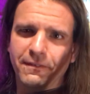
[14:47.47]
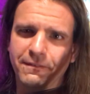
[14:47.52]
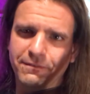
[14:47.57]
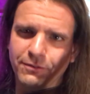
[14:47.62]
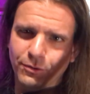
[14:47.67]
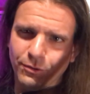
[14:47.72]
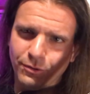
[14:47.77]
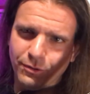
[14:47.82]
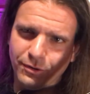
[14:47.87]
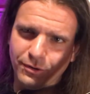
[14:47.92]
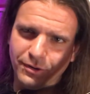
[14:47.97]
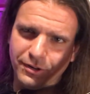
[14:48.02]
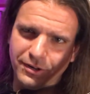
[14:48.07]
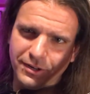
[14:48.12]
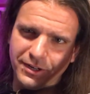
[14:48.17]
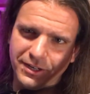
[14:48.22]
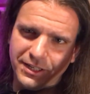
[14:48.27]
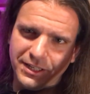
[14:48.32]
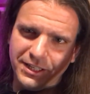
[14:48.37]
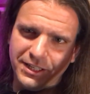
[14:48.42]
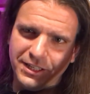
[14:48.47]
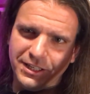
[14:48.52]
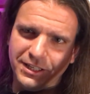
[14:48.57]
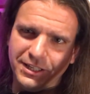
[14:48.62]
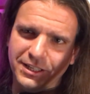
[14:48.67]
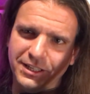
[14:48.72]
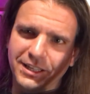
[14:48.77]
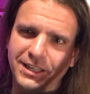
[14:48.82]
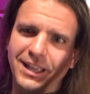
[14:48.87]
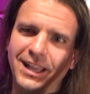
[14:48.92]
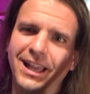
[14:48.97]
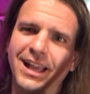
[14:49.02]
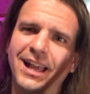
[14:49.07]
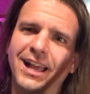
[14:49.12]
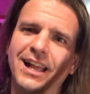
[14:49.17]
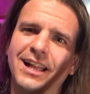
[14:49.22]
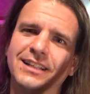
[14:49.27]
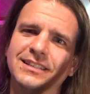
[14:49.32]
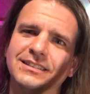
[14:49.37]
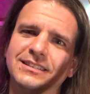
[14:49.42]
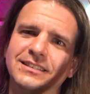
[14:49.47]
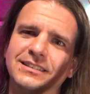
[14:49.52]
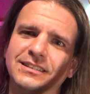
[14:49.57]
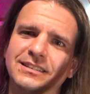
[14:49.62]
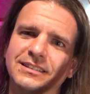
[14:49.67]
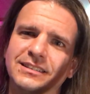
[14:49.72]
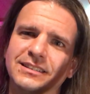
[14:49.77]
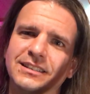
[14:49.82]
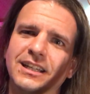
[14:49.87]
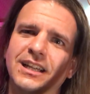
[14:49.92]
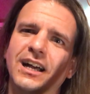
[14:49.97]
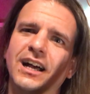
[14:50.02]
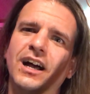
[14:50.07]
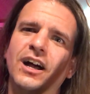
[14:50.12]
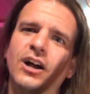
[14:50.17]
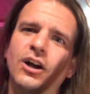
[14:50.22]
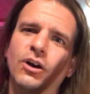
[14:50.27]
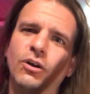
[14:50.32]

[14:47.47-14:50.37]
Four, E, and a. Uh,